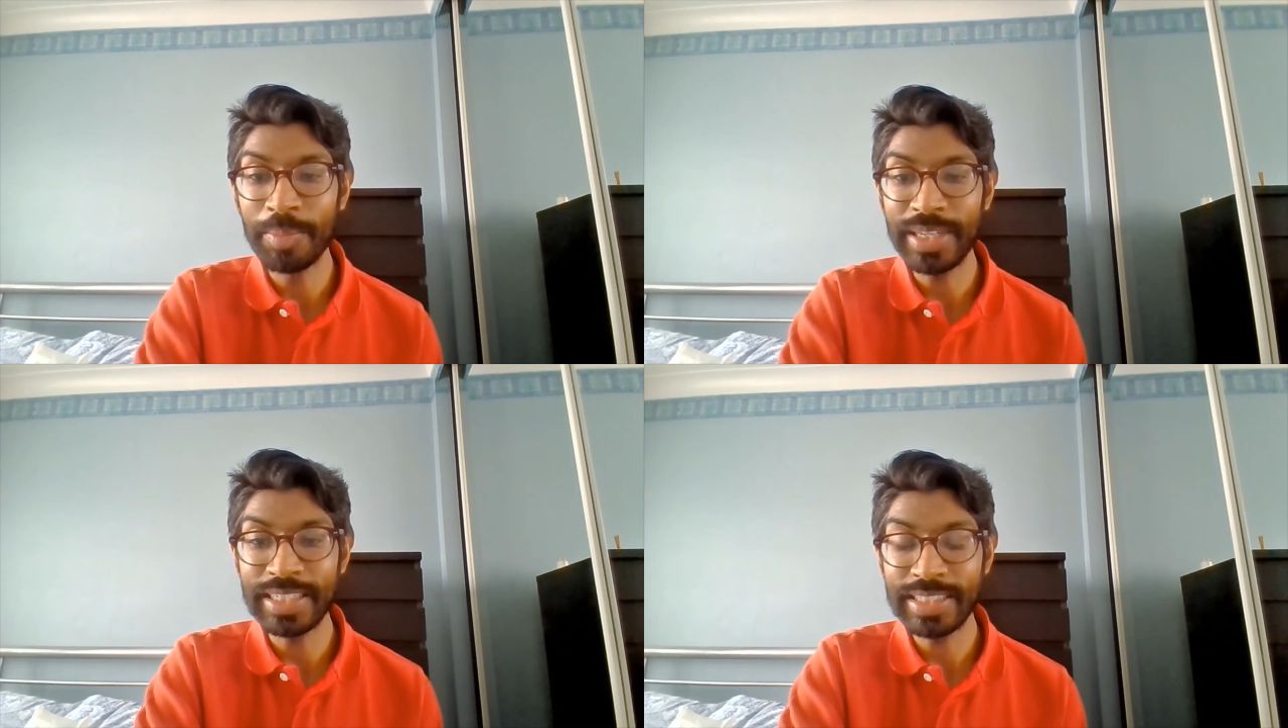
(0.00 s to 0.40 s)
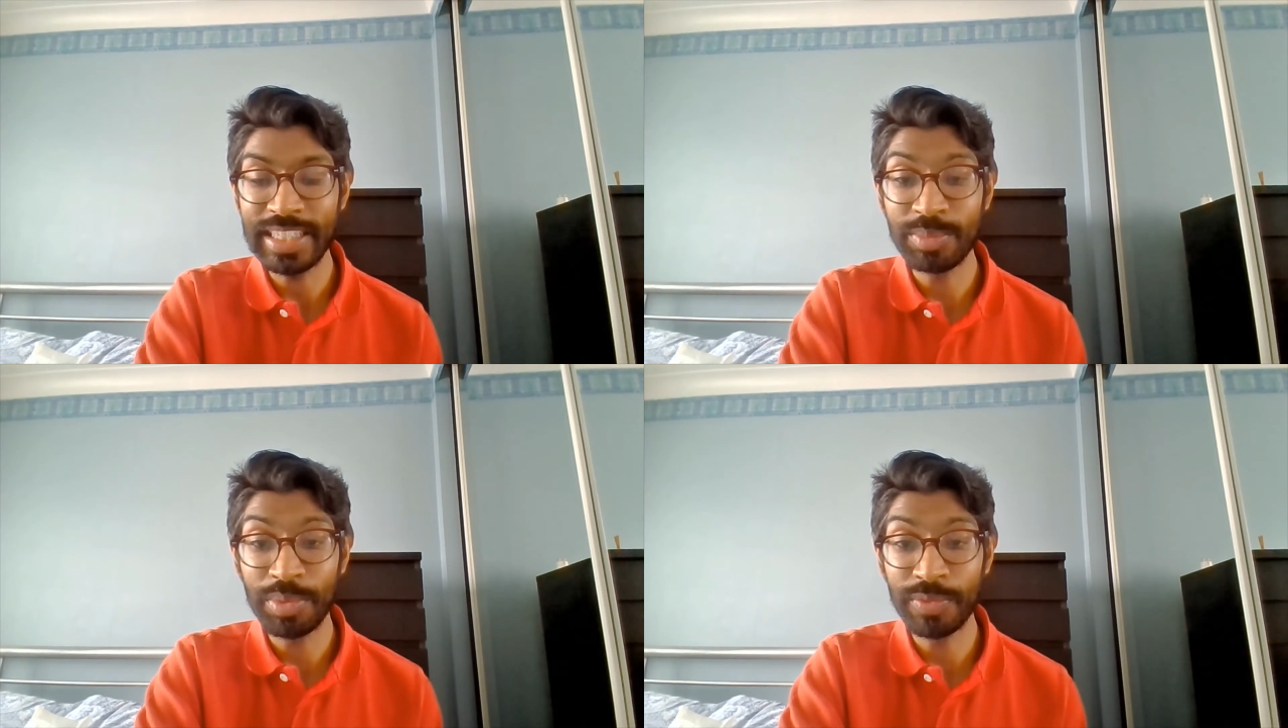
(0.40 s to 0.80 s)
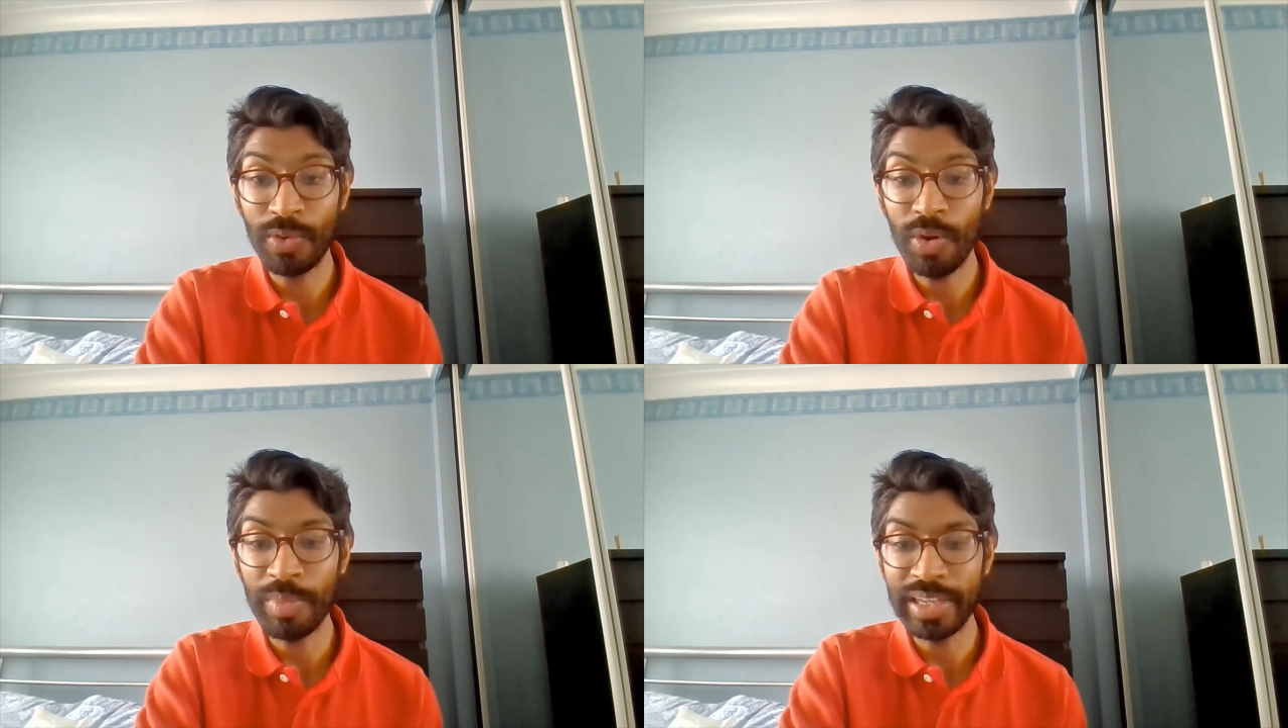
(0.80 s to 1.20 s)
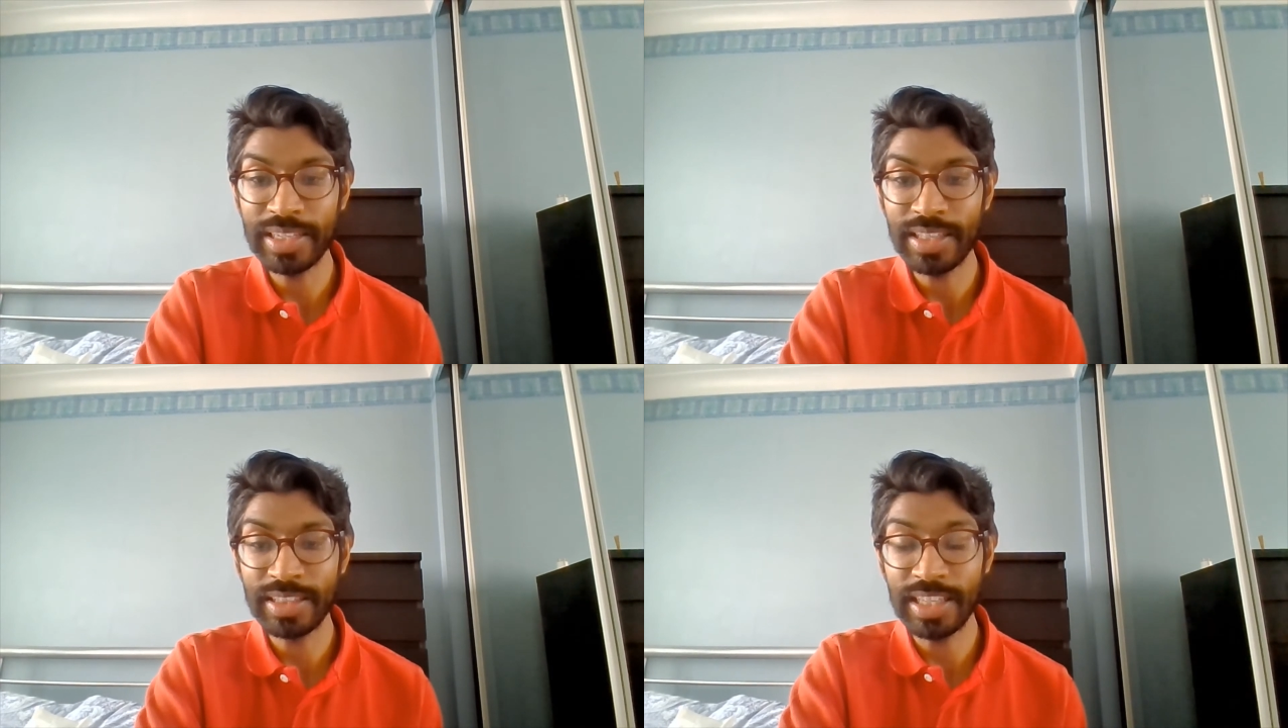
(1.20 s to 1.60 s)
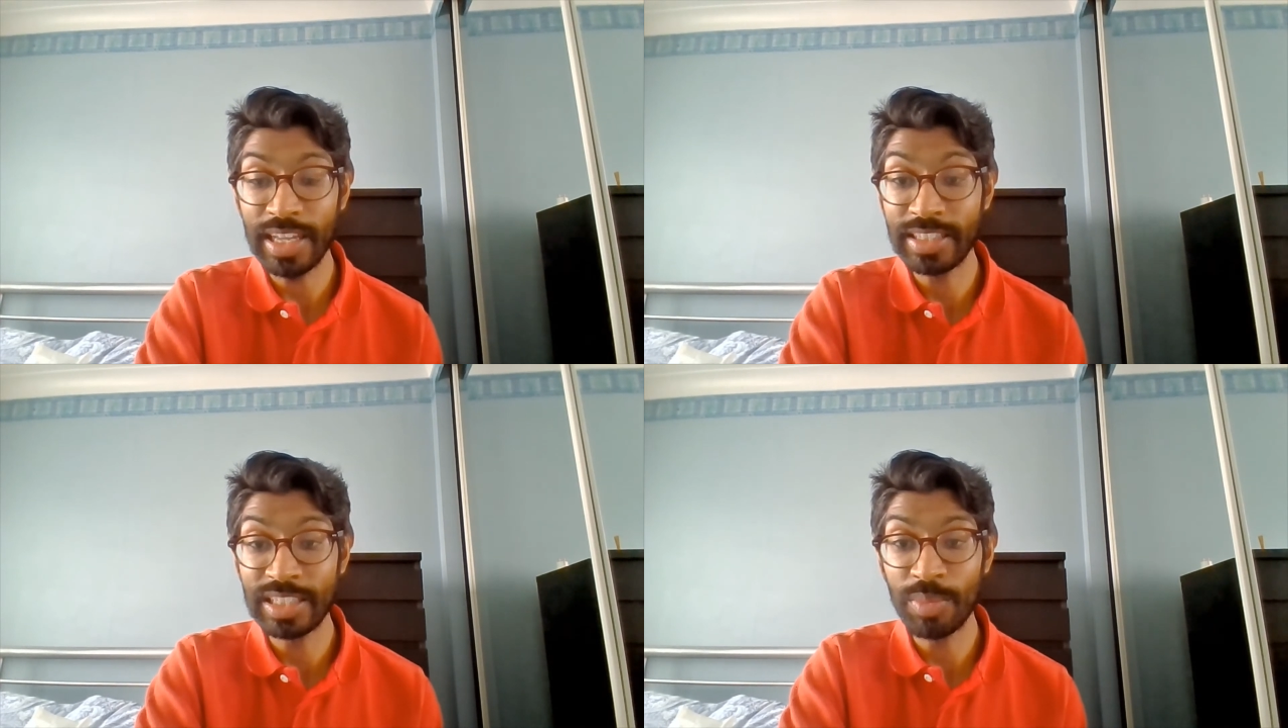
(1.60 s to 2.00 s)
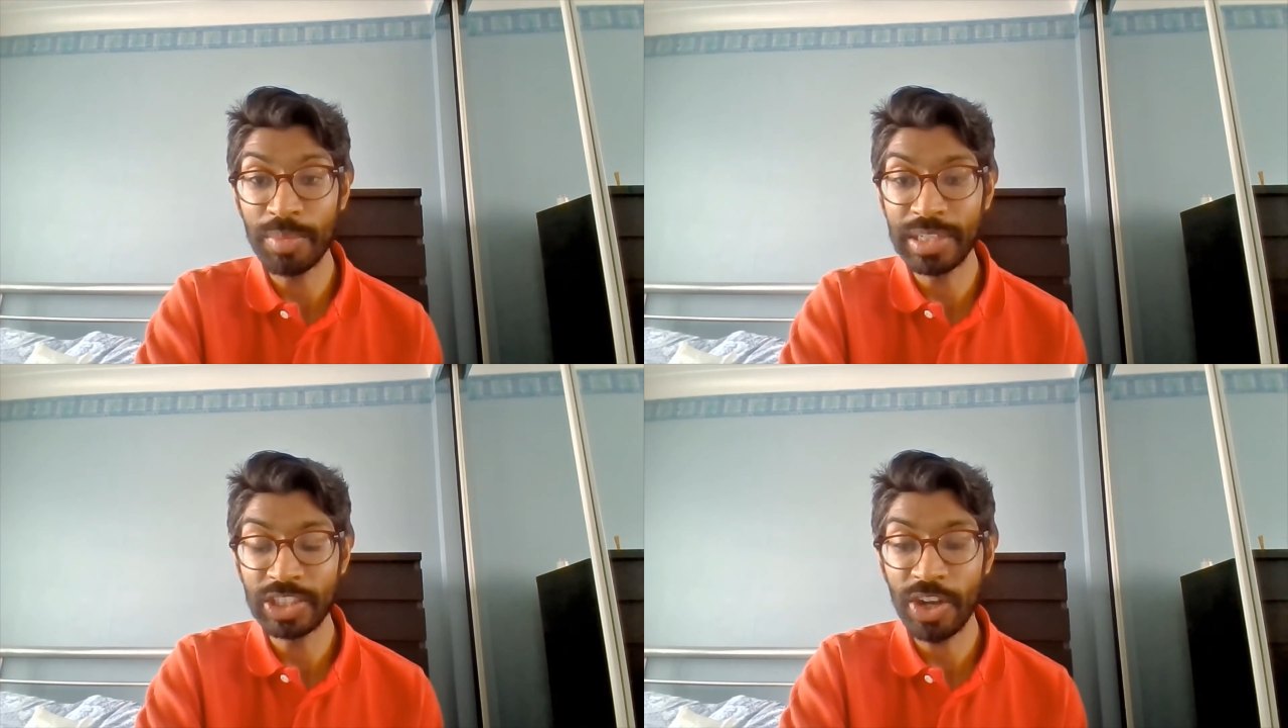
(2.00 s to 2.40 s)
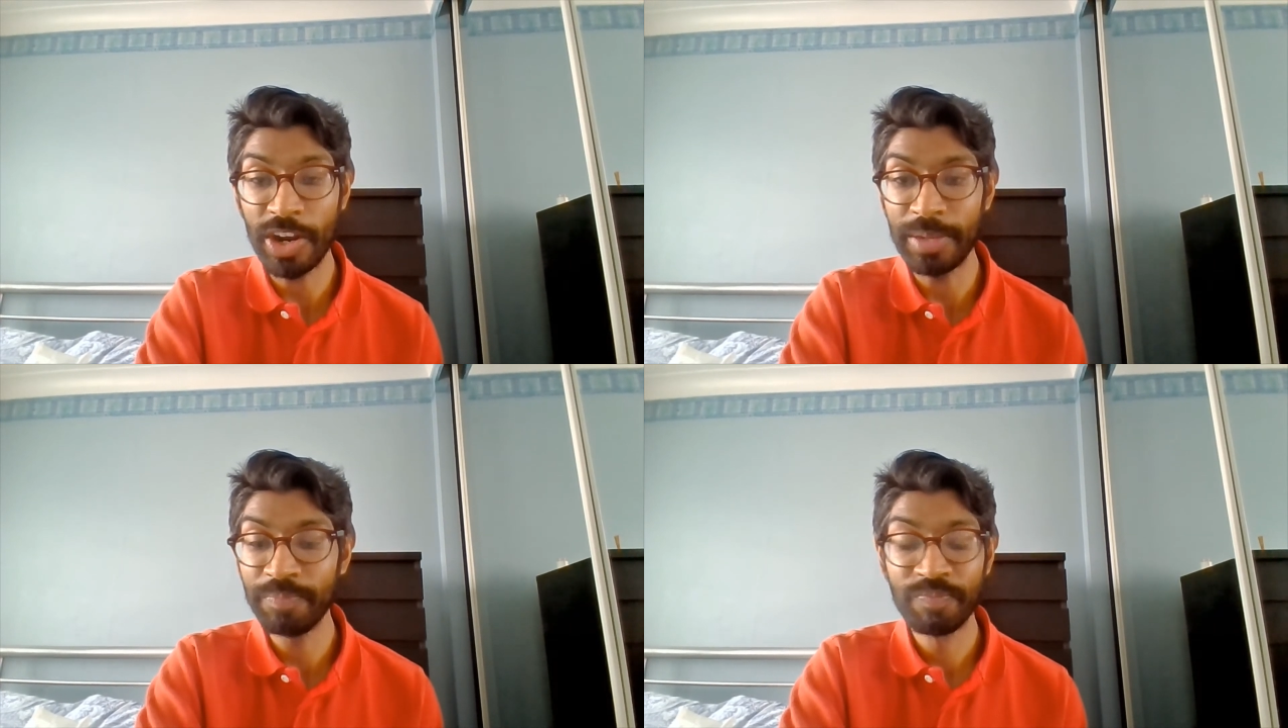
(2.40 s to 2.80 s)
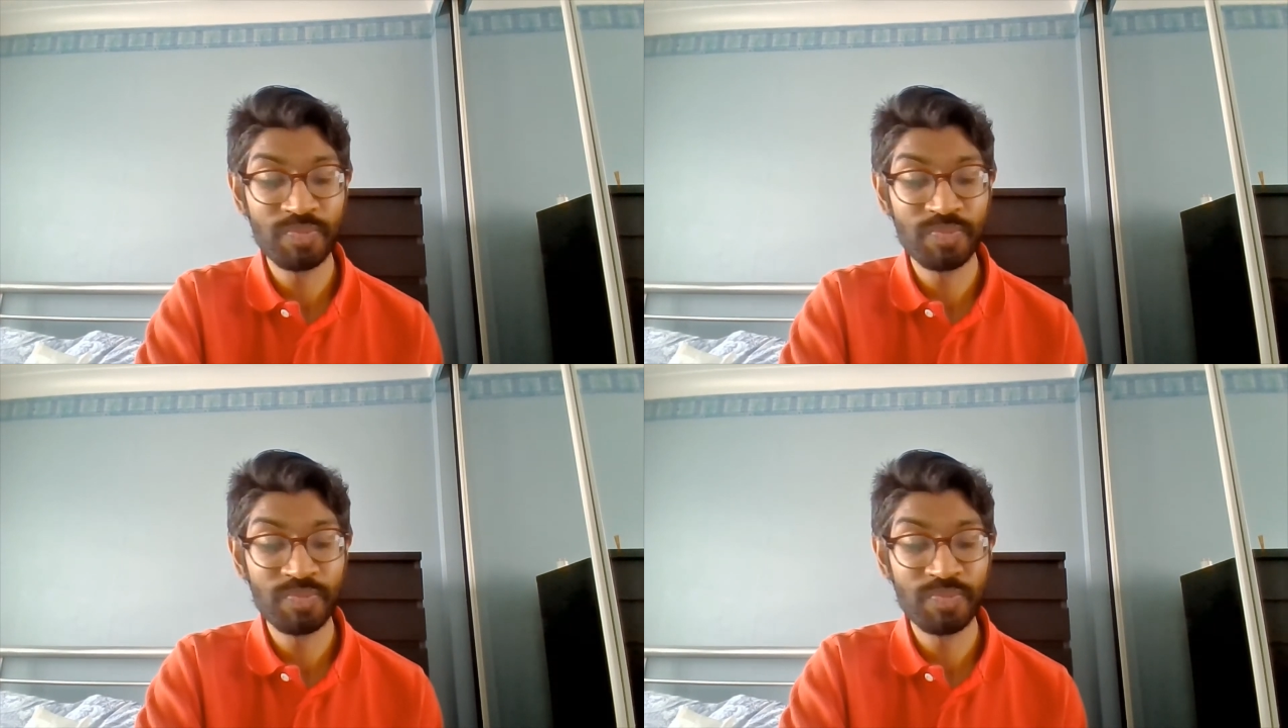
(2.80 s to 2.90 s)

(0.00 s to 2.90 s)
is performing at this moment in time.